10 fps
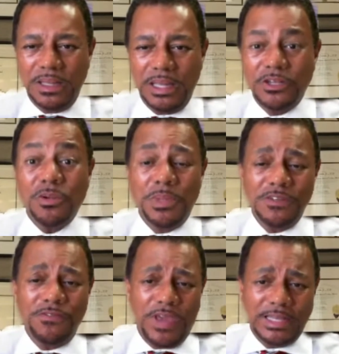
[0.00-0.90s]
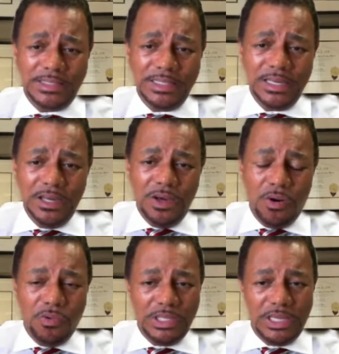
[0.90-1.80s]
intermittent fasting,
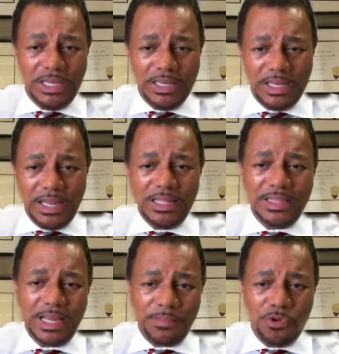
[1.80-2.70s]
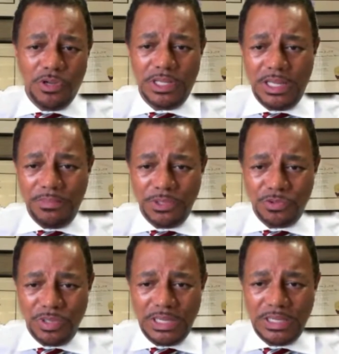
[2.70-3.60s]
only eating anything I'm going to eat
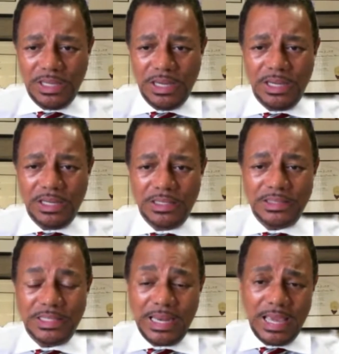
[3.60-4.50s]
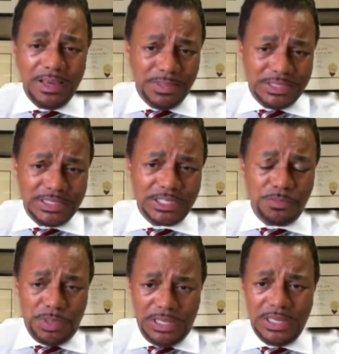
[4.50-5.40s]
between 10 a.m. and 6
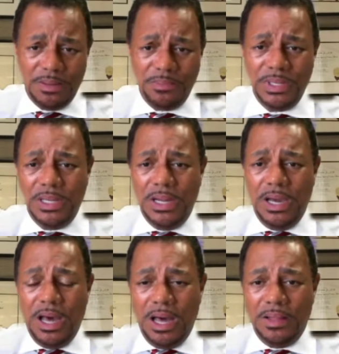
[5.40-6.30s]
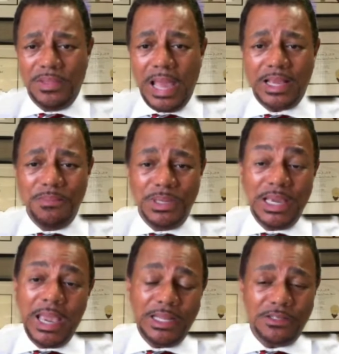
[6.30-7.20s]
p.m. That can
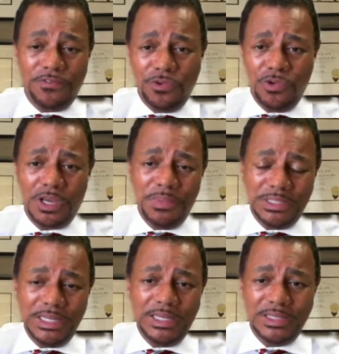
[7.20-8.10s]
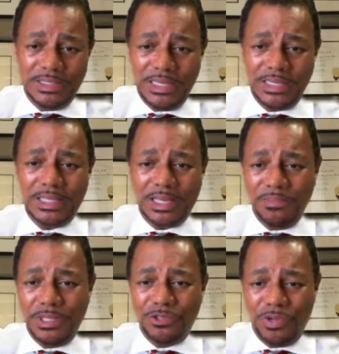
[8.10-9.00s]
be 8 to 4, it can be 10 to 6, it can
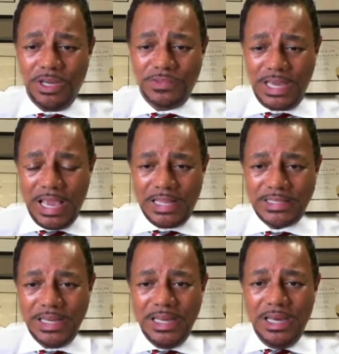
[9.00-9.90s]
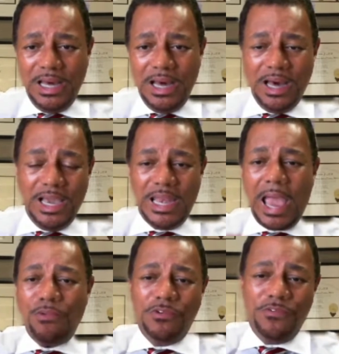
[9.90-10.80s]
be 12 to 8. And
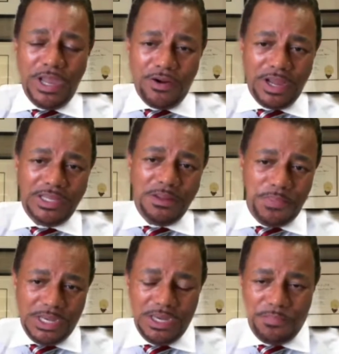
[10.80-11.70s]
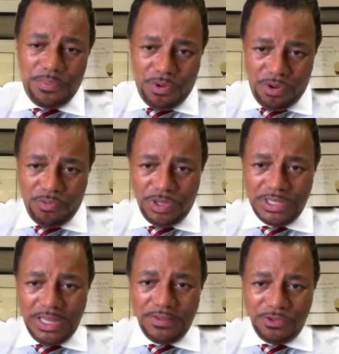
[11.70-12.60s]
I will vary depending upon
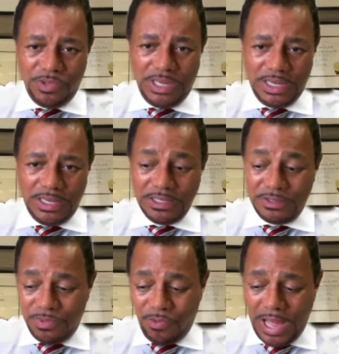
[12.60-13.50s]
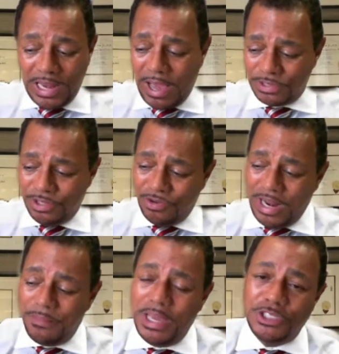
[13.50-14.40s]
what day of the week it is. But while I was
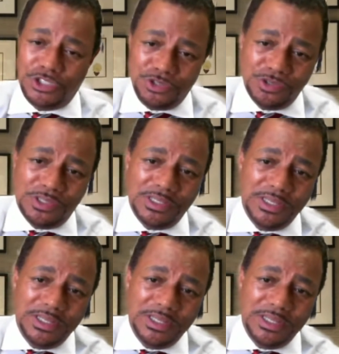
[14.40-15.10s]
gone, I made sure